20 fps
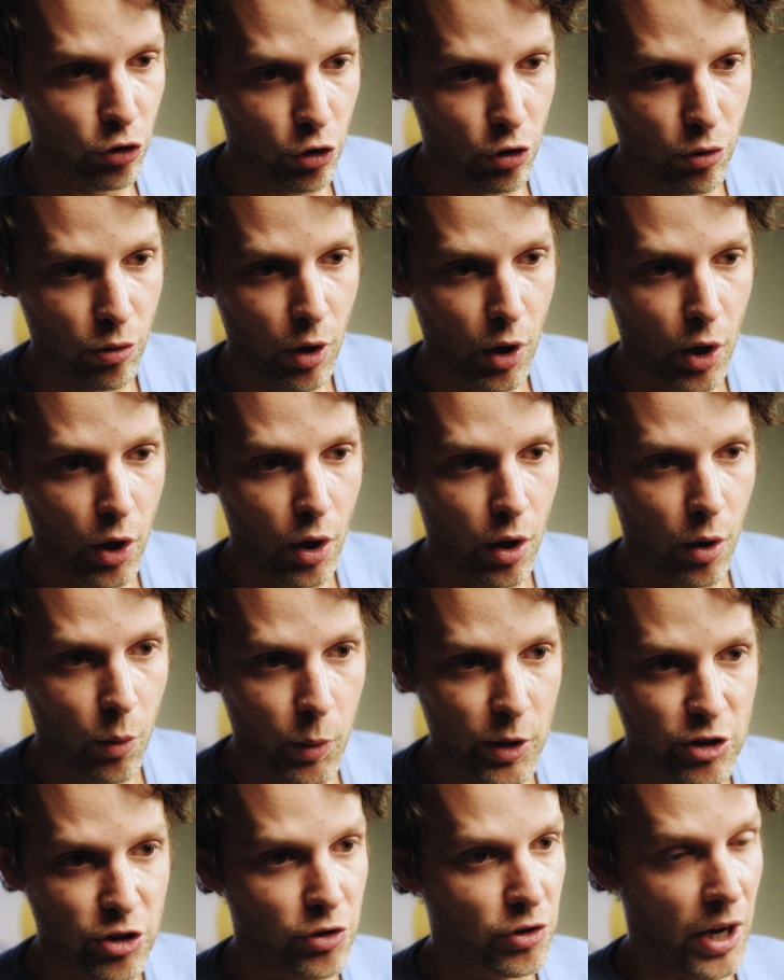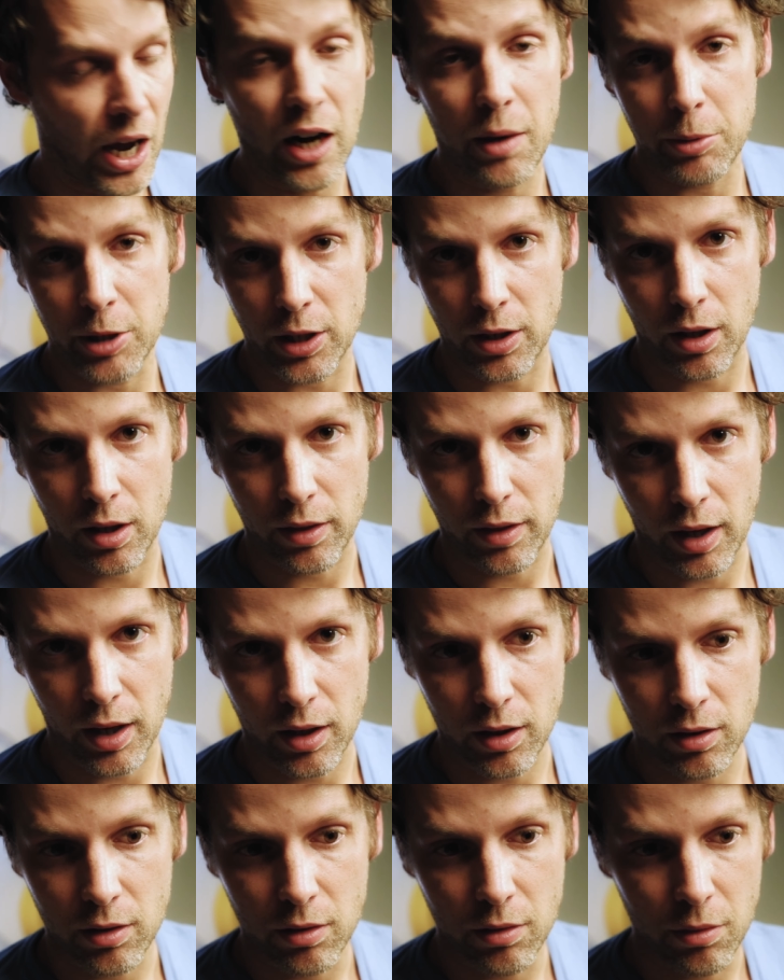do, which has got to be a good
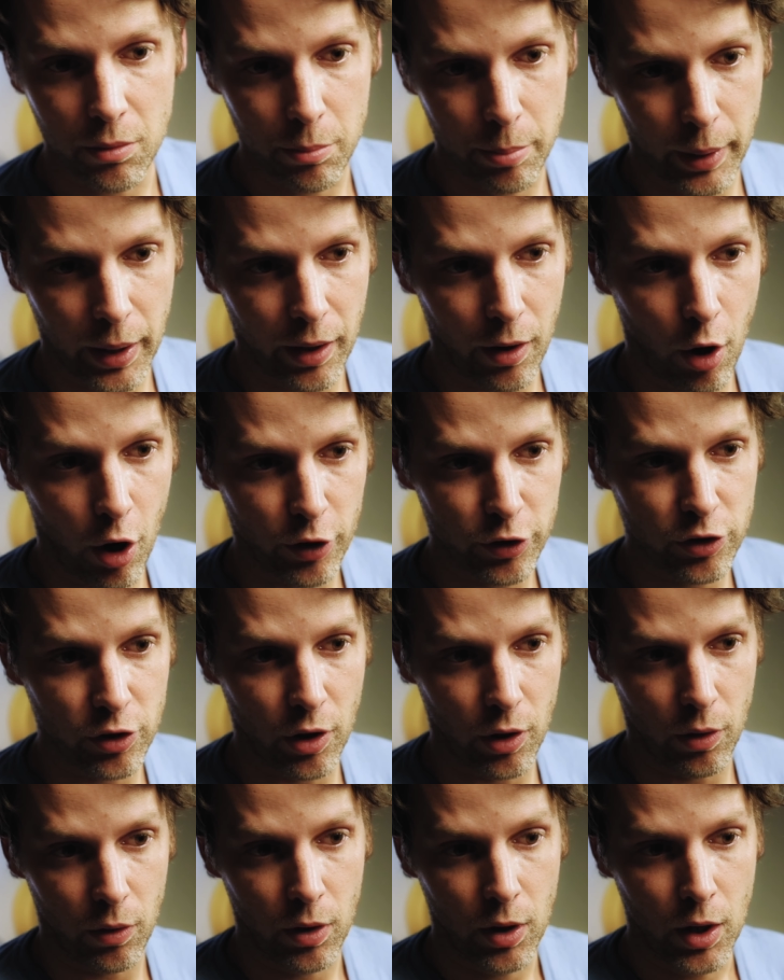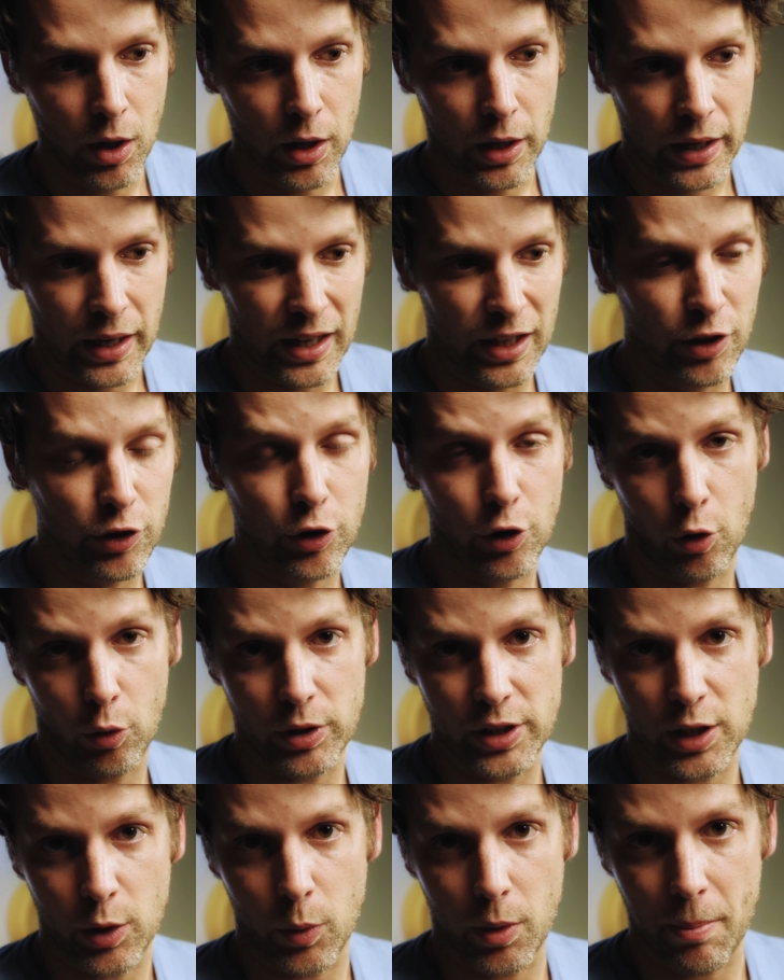thing. But also, it is
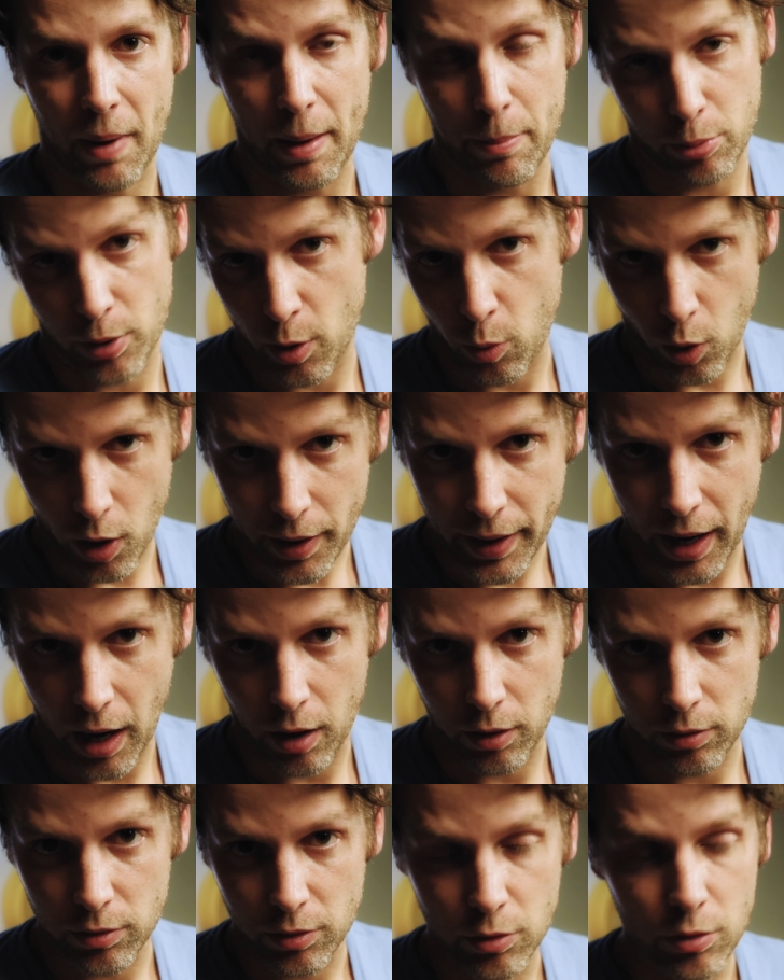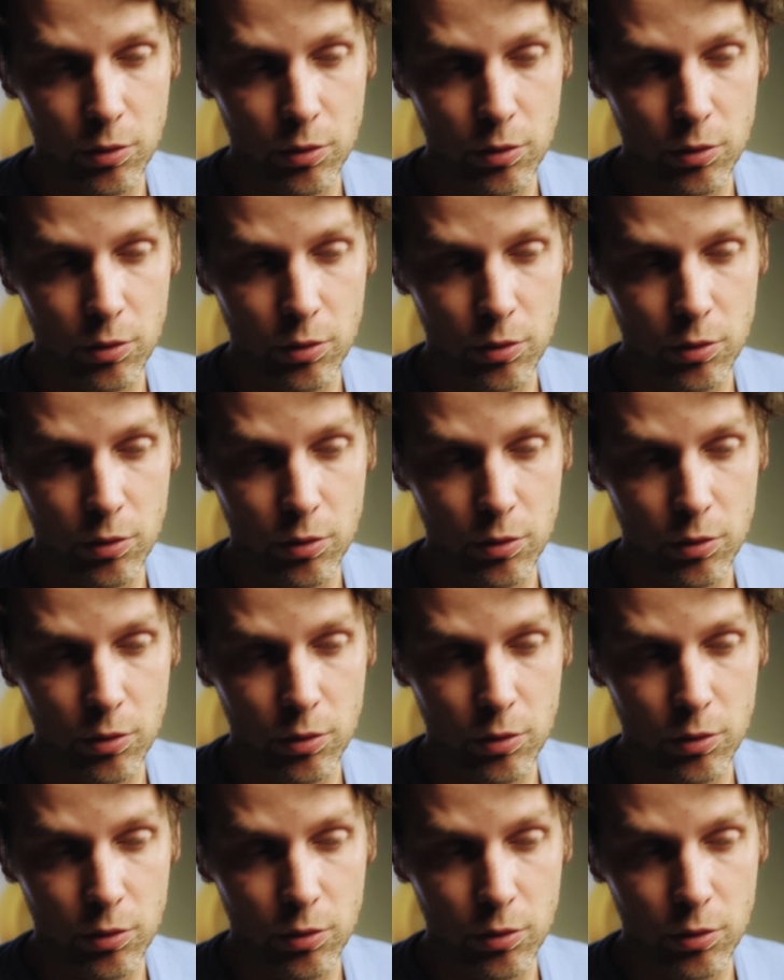annoying when my pre-workout